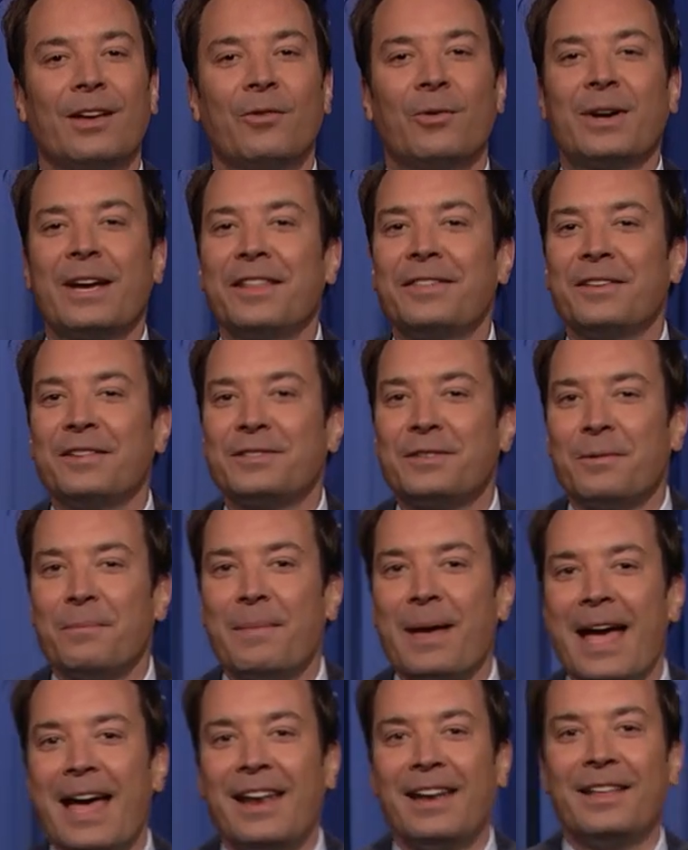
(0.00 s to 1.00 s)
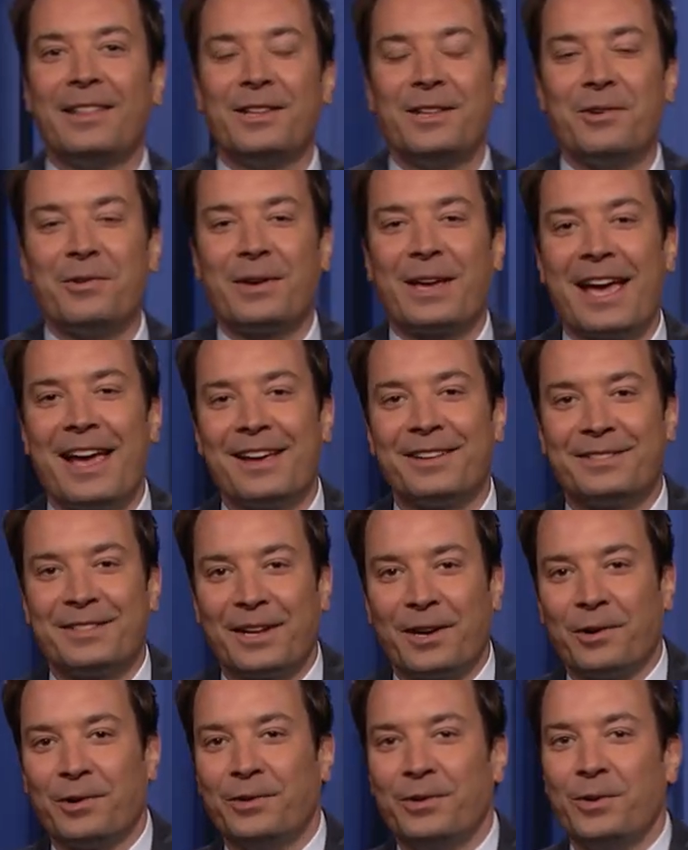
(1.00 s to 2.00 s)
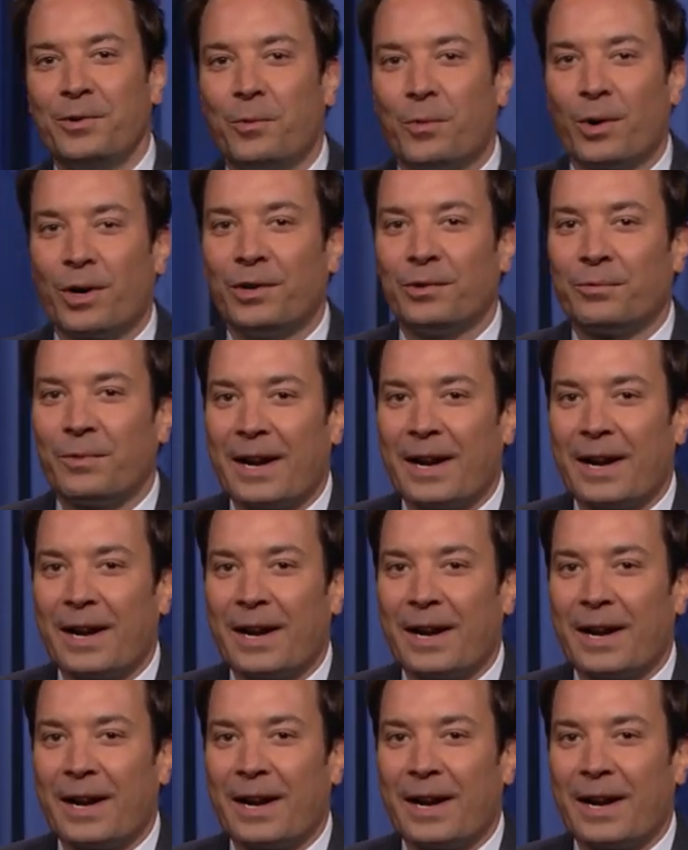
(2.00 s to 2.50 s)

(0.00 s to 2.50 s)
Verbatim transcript: Well, get this a man in the UK has set a new world